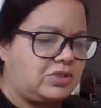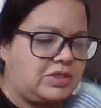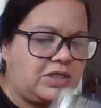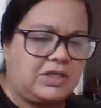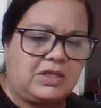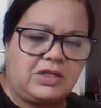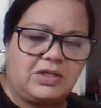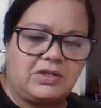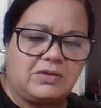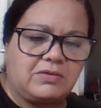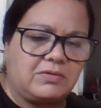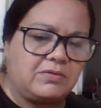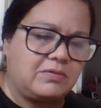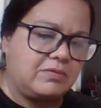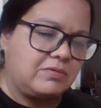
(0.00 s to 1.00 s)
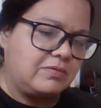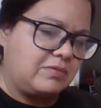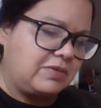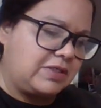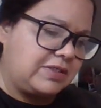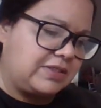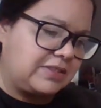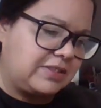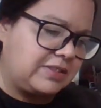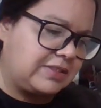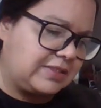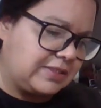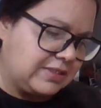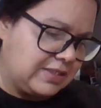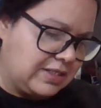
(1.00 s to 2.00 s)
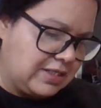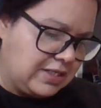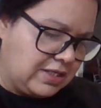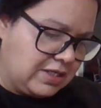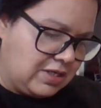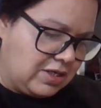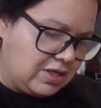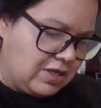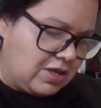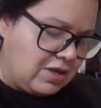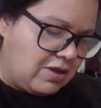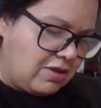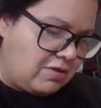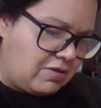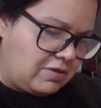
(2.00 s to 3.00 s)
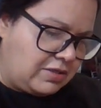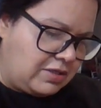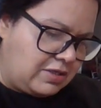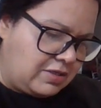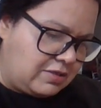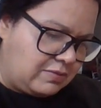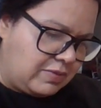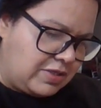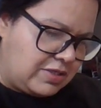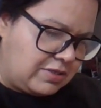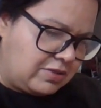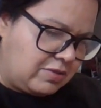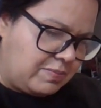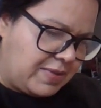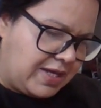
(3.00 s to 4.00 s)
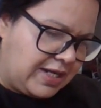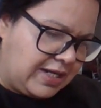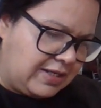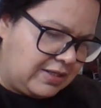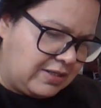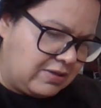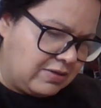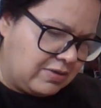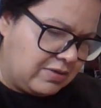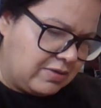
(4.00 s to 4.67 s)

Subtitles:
Thank you. What is this? Oh, look. Well, you could buy